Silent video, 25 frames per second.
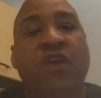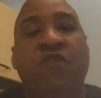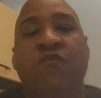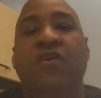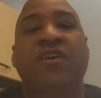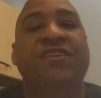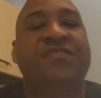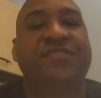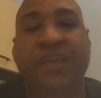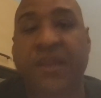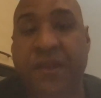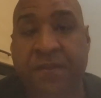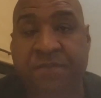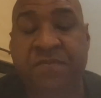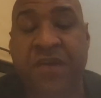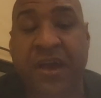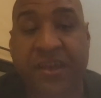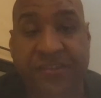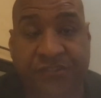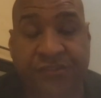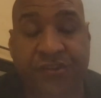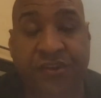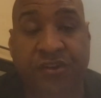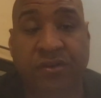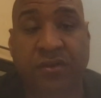a real estate
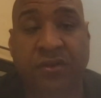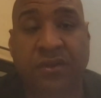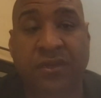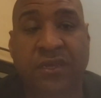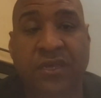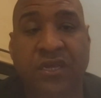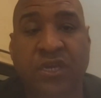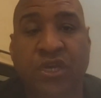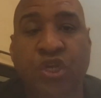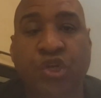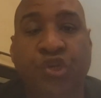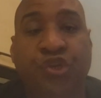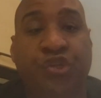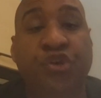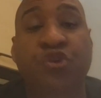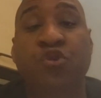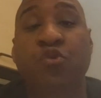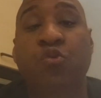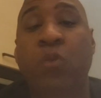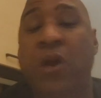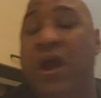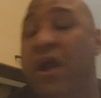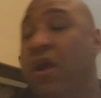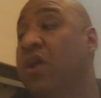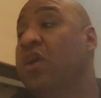investor to
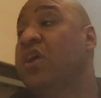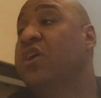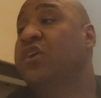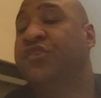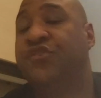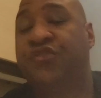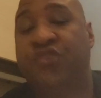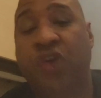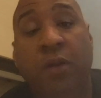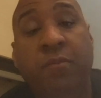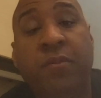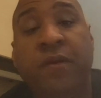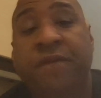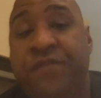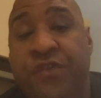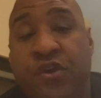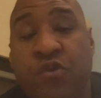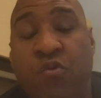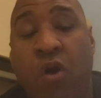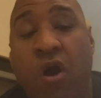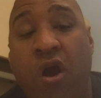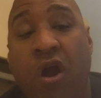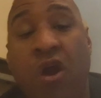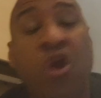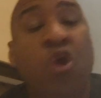where some of
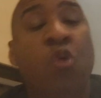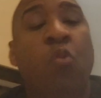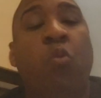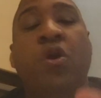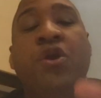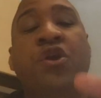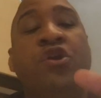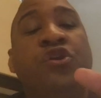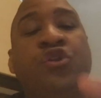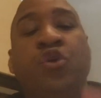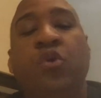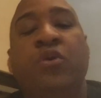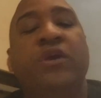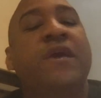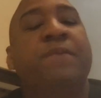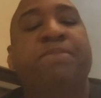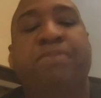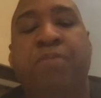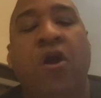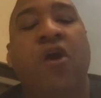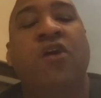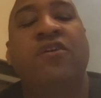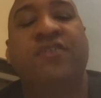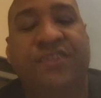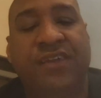you are, where you're doing it
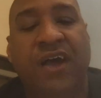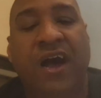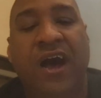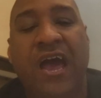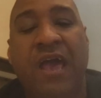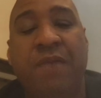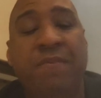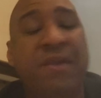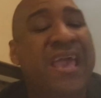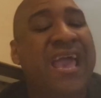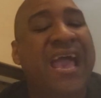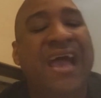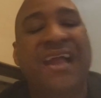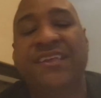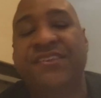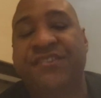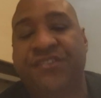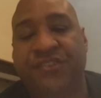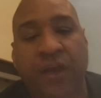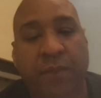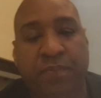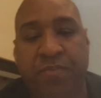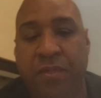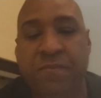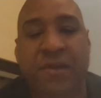part-time and it's
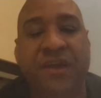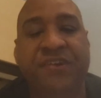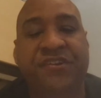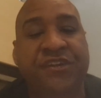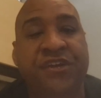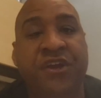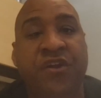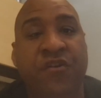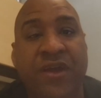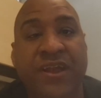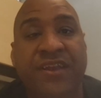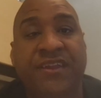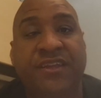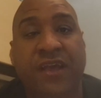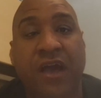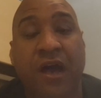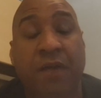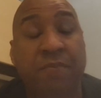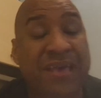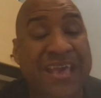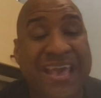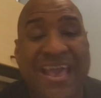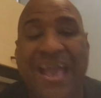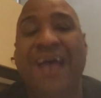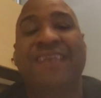supplementing your
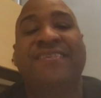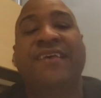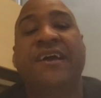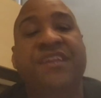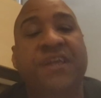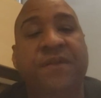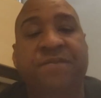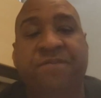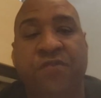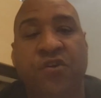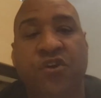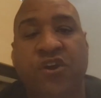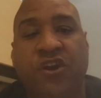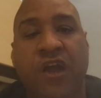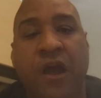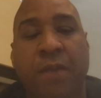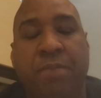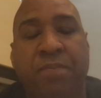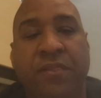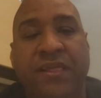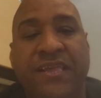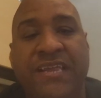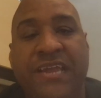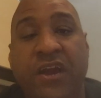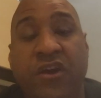income, as I did for a
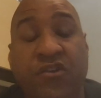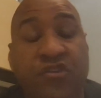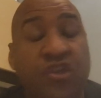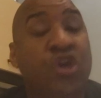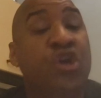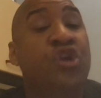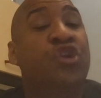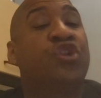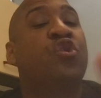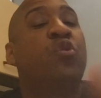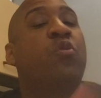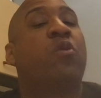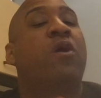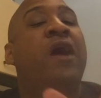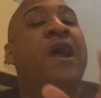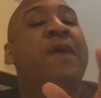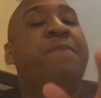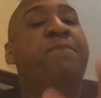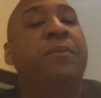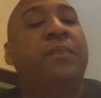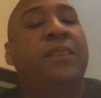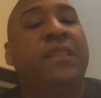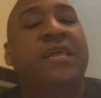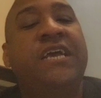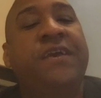couple of years, to where I
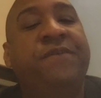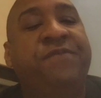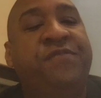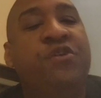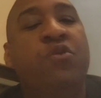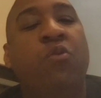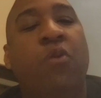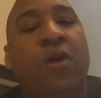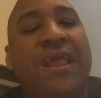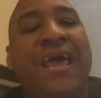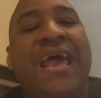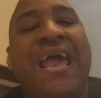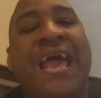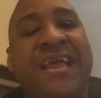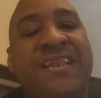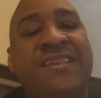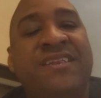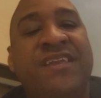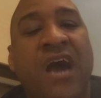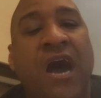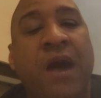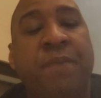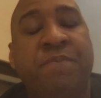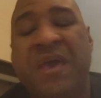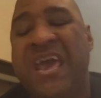believe you want to end
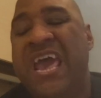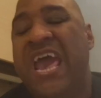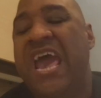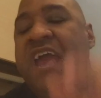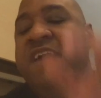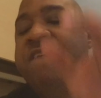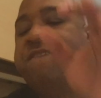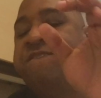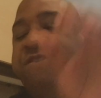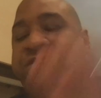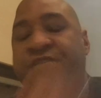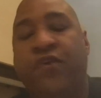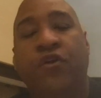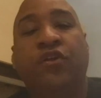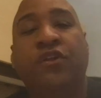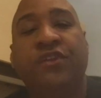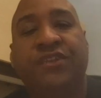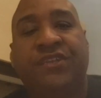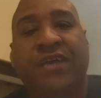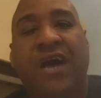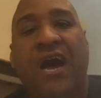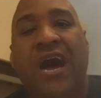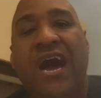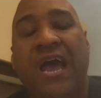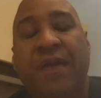up a
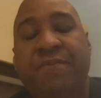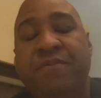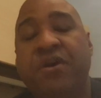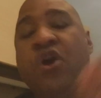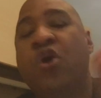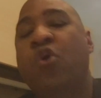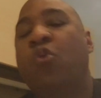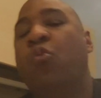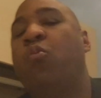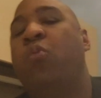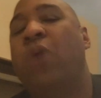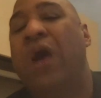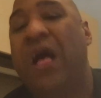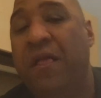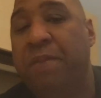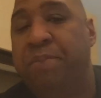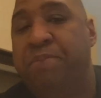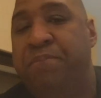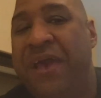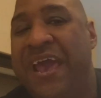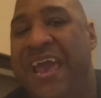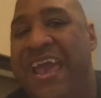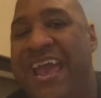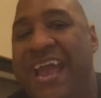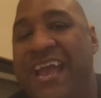full-time,
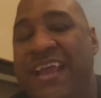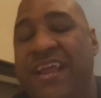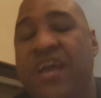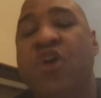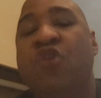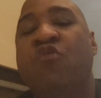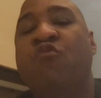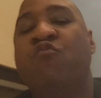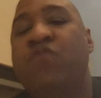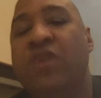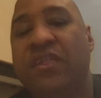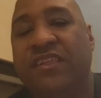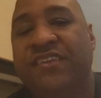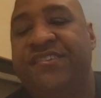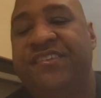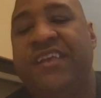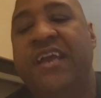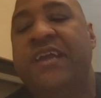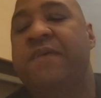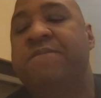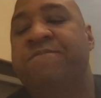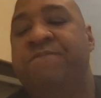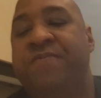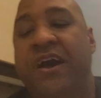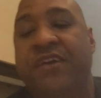well-paid real
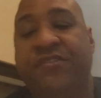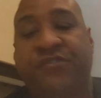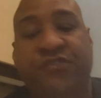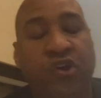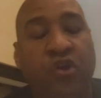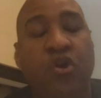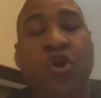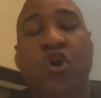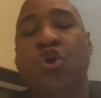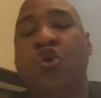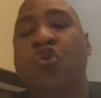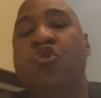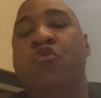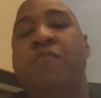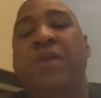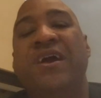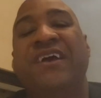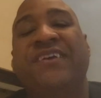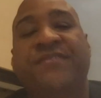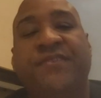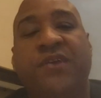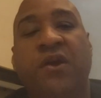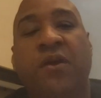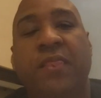estate investor who makes their